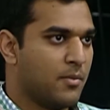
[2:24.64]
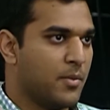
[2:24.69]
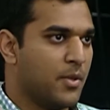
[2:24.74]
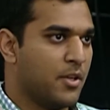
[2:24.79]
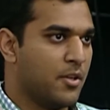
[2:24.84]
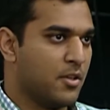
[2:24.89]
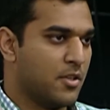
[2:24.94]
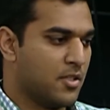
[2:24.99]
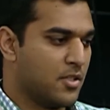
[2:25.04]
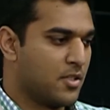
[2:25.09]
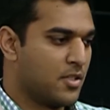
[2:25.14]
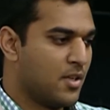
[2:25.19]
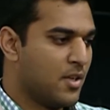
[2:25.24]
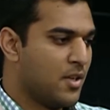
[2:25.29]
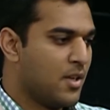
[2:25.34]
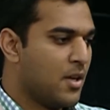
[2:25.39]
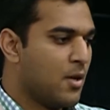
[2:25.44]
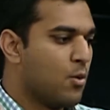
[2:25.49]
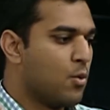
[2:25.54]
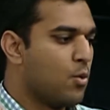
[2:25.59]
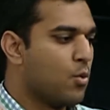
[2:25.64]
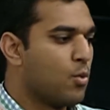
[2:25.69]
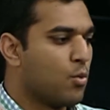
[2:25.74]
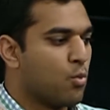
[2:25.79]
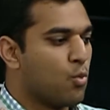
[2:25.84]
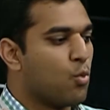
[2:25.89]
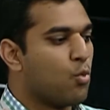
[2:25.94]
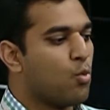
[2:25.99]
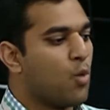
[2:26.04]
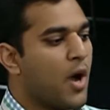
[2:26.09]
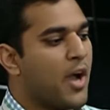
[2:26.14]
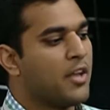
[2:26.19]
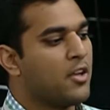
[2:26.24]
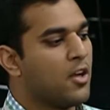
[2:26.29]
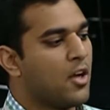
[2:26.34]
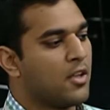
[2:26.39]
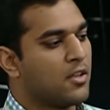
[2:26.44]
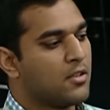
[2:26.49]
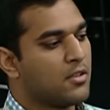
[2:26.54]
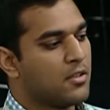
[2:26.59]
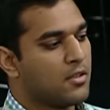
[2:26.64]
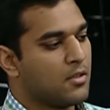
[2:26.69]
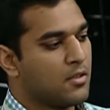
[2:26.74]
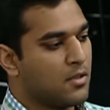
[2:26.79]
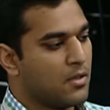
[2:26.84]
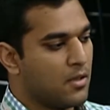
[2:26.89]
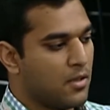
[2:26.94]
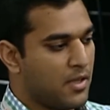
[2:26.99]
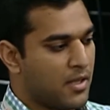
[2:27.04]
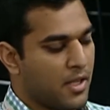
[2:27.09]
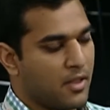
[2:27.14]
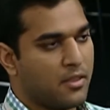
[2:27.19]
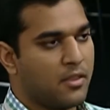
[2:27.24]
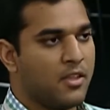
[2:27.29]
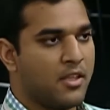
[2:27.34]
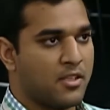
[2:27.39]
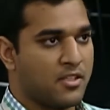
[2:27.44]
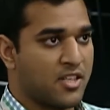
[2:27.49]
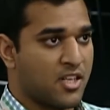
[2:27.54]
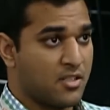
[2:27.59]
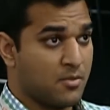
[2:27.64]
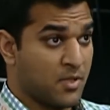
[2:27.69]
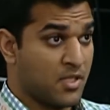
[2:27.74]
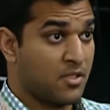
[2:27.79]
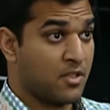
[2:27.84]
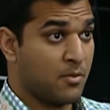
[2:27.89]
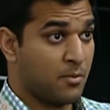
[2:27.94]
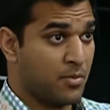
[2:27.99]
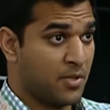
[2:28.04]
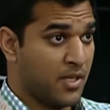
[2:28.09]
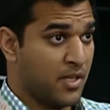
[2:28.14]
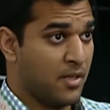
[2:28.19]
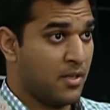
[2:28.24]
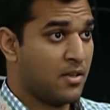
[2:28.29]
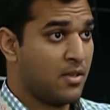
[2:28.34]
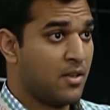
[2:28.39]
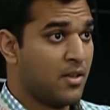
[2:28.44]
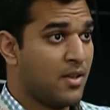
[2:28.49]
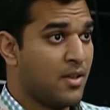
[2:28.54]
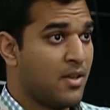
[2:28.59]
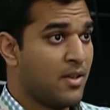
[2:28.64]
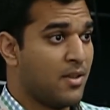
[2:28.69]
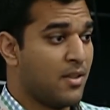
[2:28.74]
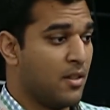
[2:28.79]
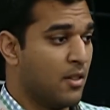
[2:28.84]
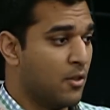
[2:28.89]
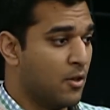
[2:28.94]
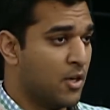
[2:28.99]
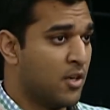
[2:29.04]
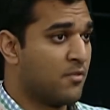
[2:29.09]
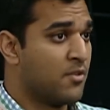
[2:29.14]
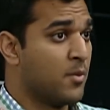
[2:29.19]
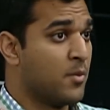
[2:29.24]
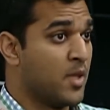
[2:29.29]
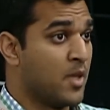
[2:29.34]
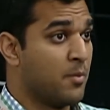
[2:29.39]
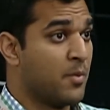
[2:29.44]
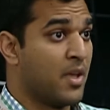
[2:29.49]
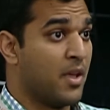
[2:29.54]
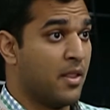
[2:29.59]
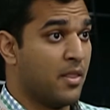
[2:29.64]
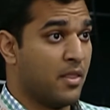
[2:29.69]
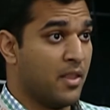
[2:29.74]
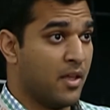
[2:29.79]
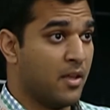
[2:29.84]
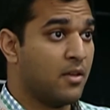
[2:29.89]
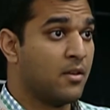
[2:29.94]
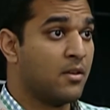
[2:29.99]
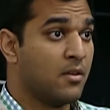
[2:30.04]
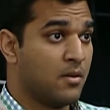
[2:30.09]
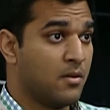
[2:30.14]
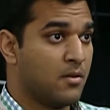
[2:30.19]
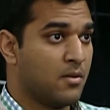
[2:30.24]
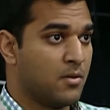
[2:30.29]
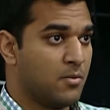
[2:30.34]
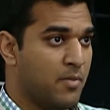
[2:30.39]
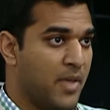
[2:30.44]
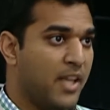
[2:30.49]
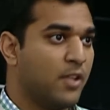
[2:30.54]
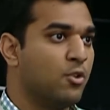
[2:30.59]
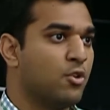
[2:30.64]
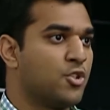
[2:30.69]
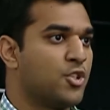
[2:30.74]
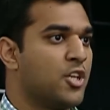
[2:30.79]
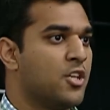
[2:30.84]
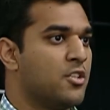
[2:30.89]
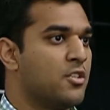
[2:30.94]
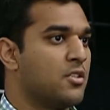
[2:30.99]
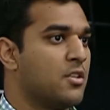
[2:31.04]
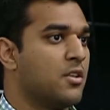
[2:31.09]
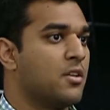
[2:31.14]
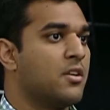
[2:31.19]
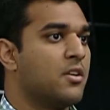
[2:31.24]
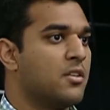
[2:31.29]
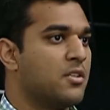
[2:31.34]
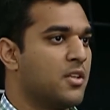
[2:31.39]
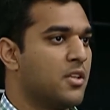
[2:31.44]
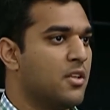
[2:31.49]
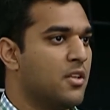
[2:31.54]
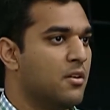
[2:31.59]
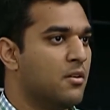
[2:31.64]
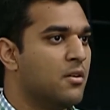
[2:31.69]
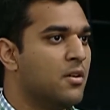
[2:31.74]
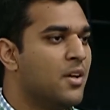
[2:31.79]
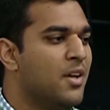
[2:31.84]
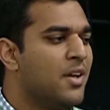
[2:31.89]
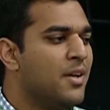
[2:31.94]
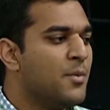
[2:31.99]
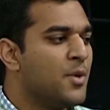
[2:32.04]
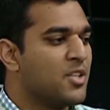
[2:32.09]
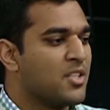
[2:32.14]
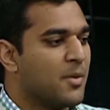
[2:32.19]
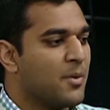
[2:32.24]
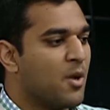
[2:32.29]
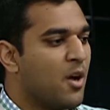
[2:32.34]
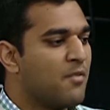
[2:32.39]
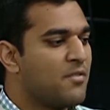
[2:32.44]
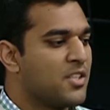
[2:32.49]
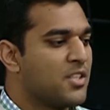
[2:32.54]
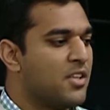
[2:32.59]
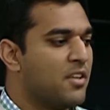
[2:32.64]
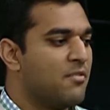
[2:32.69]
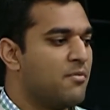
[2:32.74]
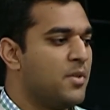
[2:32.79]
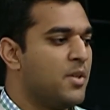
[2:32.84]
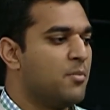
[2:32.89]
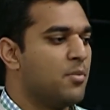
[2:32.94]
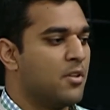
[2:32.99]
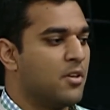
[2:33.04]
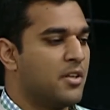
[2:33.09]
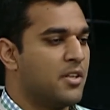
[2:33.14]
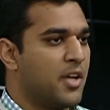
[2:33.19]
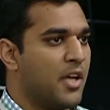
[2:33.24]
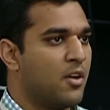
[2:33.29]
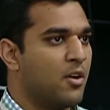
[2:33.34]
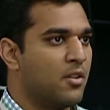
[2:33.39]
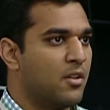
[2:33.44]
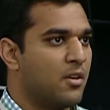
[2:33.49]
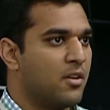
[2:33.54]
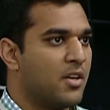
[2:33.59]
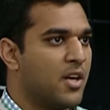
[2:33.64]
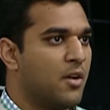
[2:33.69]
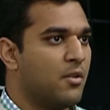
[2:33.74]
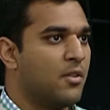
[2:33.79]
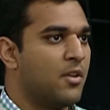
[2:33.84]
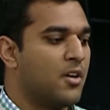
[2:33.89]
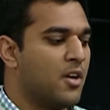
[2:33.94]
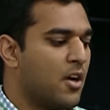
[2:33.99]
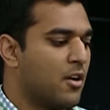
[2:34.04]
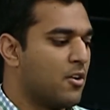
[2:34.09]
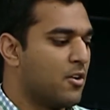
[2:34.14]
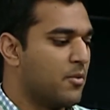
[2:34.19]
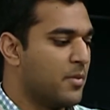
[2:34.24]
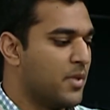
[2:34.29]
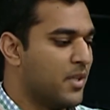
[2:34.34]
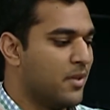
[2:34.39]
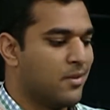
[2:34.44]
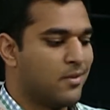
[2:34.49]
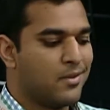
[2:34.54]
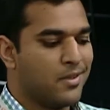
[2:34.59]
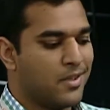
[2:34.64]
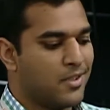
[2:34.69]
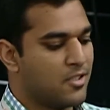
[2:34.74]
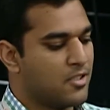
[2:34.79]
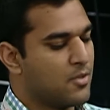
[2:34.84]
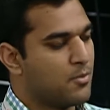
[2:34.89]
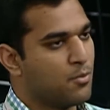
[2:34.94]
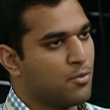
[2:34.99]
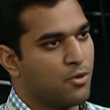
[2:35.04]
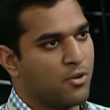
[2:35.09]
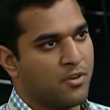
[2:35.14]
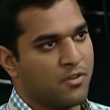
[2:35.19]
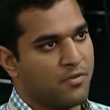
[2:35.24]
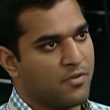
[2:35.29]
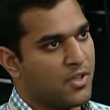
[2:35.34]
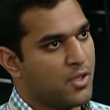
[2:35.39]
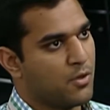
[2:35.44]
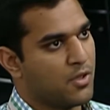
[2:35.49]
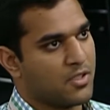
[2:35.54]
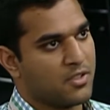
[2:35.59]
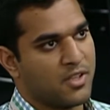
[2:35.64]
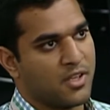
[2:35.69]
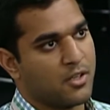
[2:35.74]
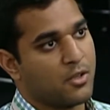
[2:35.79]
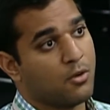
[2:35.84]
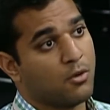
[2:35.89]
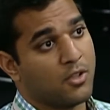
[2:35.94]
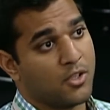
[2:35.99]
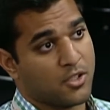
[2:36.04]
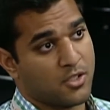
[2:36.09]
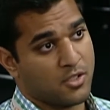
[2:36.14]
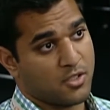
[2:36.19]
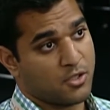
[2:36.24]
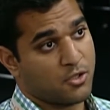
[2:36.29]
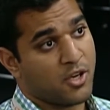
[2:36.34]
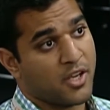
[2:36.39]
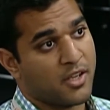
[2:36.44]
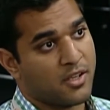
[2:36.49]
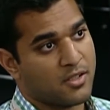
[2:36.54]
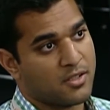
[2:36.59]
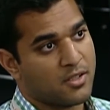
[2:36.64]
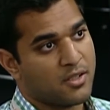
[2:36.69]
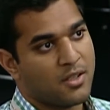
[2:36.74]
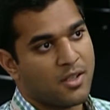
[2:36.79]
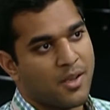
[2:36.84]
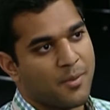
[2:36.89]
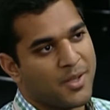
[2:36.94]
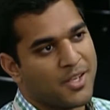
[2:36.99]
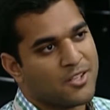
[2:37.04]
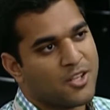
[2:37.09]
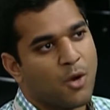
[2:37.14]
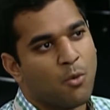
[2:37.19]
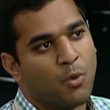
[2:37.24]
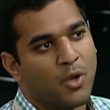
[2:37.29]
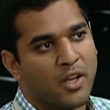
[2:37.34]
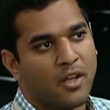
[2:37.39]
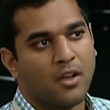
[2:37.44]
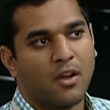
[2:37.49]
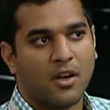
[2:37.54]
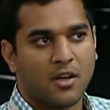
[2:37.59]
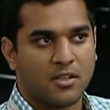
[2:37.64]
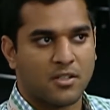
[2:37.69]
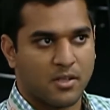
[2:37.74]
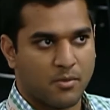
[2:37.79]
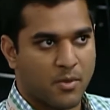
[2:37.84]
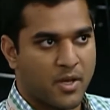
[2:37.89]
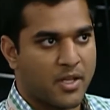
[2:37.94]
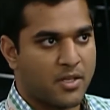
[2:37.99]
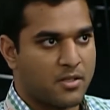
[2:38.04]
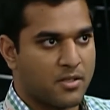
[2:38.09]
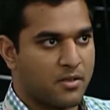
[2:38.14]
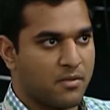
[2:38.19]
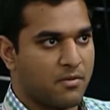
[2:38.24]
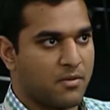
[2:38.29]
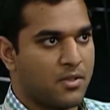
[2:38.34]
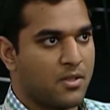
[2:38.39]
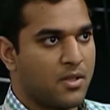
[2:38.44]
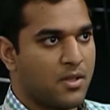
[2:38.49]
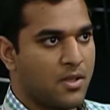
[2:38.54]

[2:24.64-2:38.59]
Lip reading: because why not get the assessments complete, learn from them, and then make those changes and continue? Because, I mean, obviously, if people are dying on the ground, they're not going to be in support of US-led coalition strikes. I mean, it's not winning hearts and minds of,